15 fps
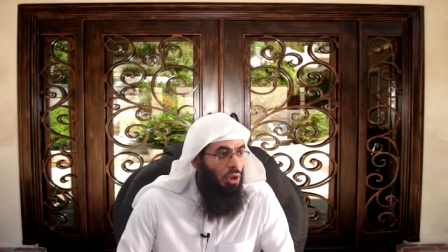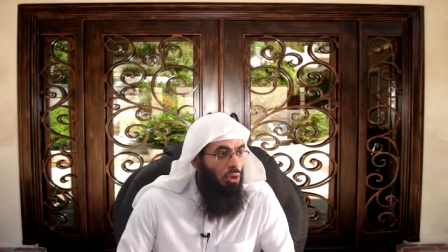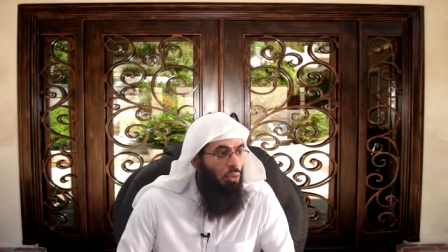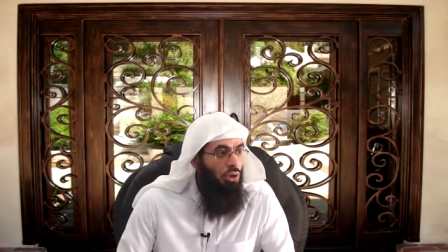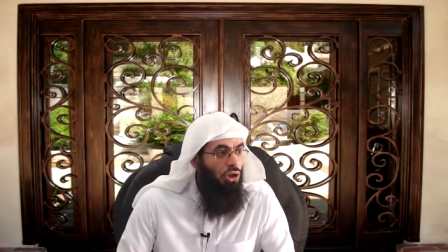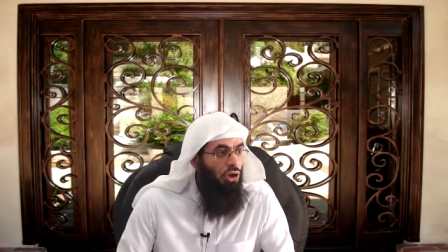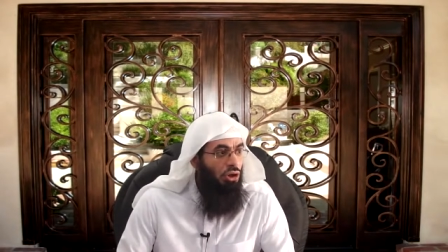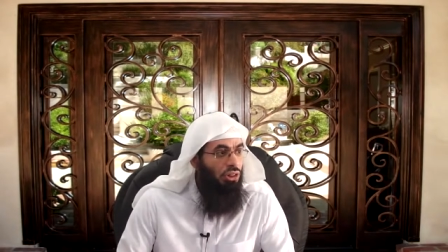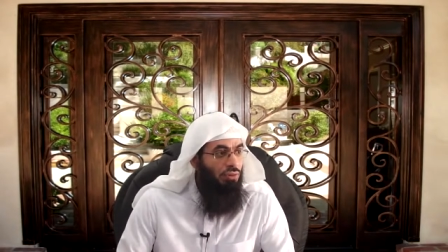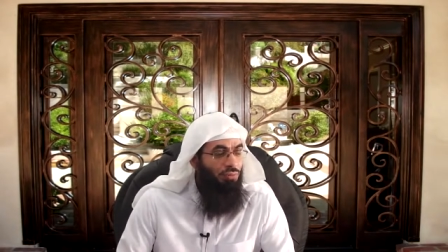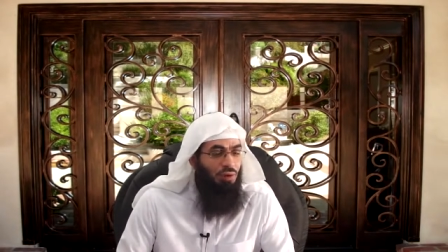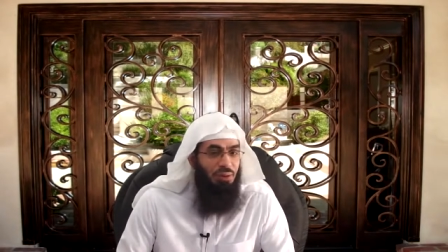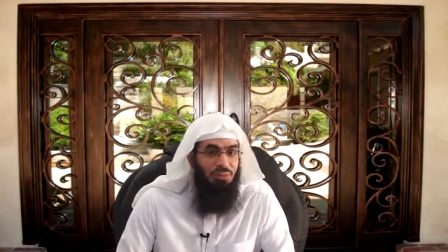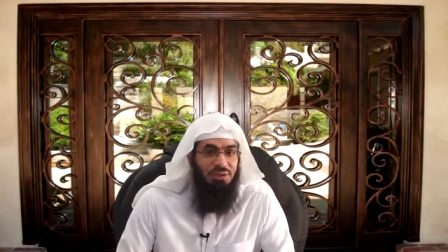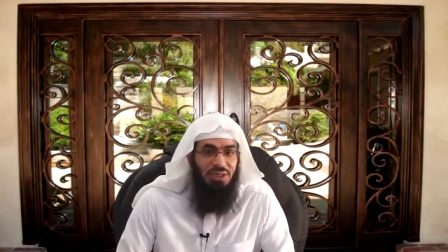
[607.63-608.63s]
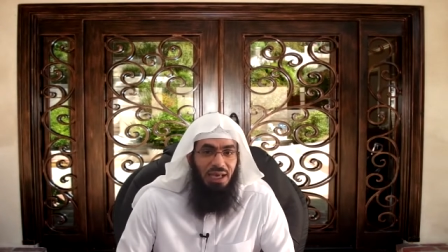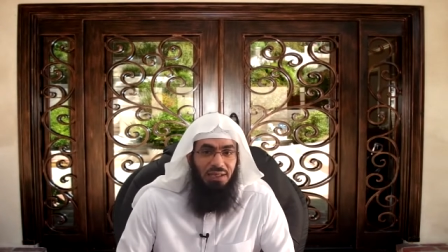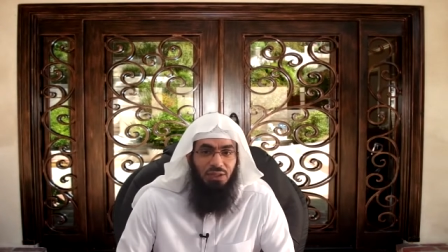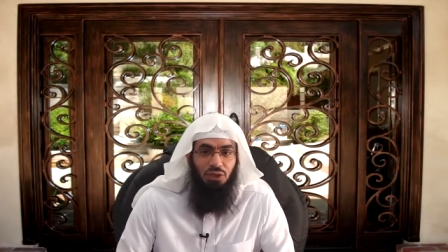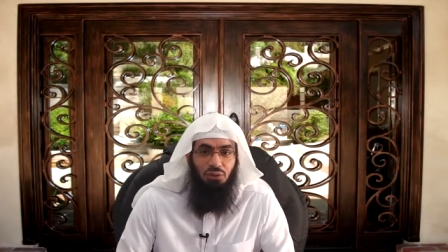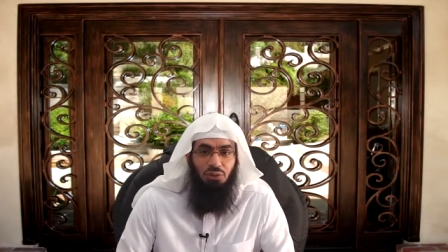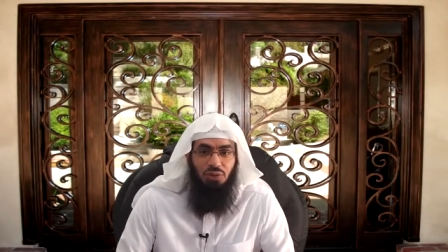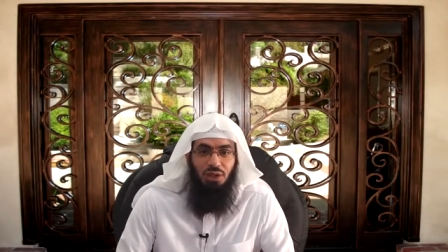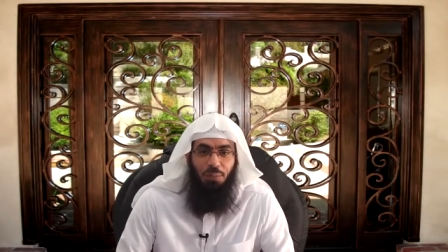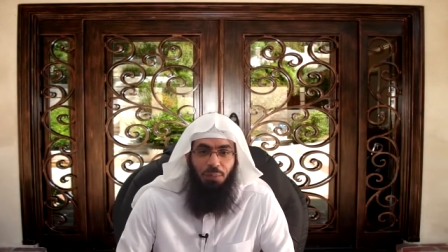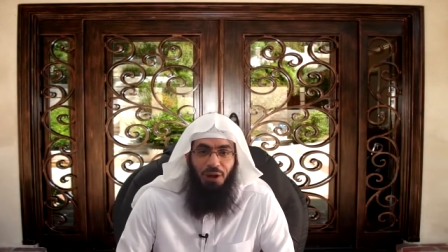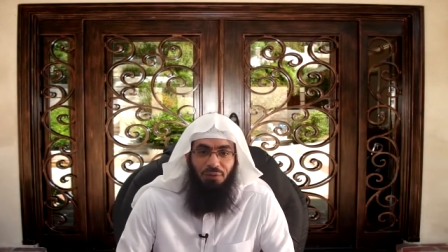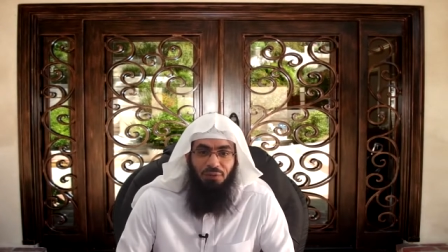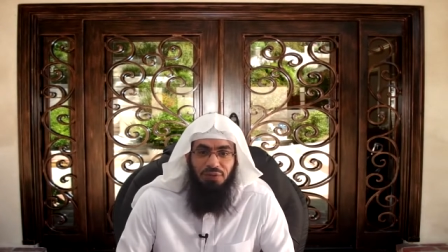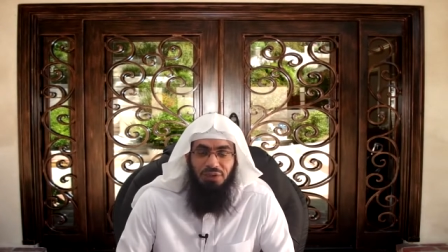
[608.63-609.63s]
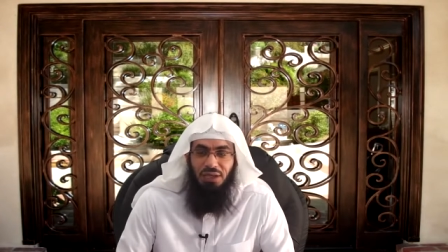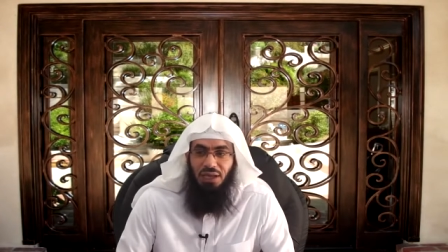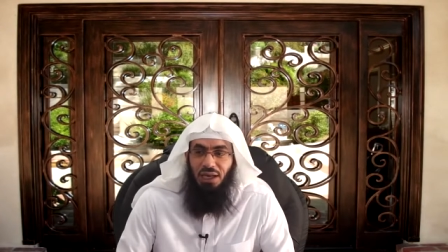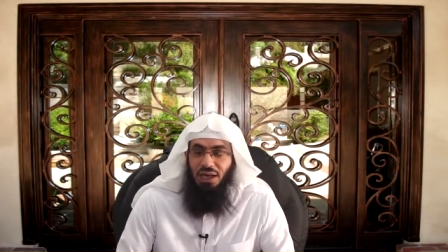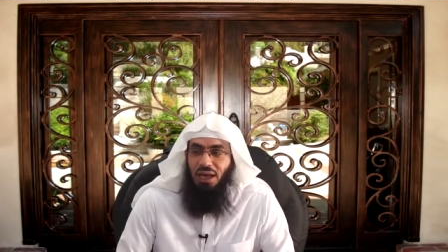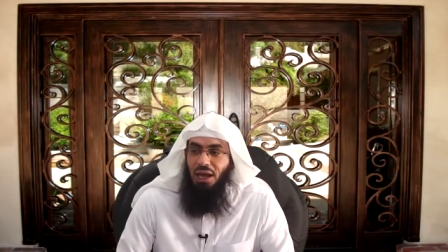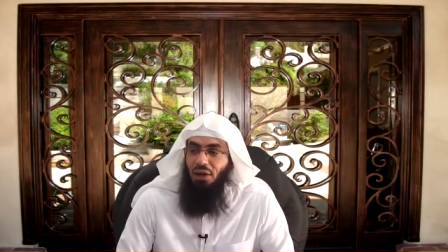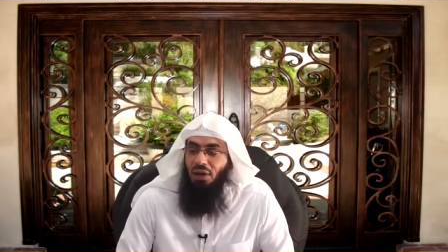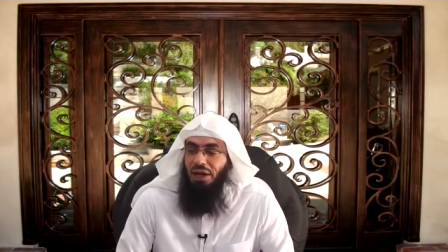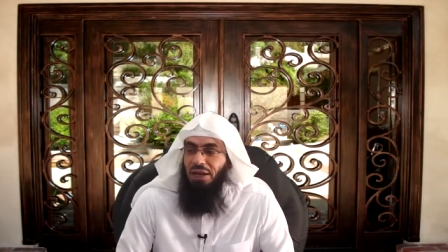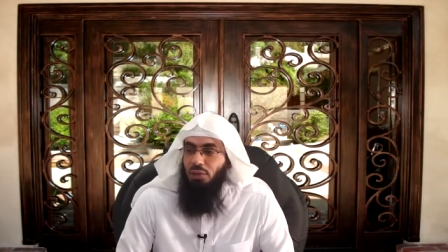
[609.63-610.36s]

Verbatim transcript: we know the famous hadith when the Prophet sallallahu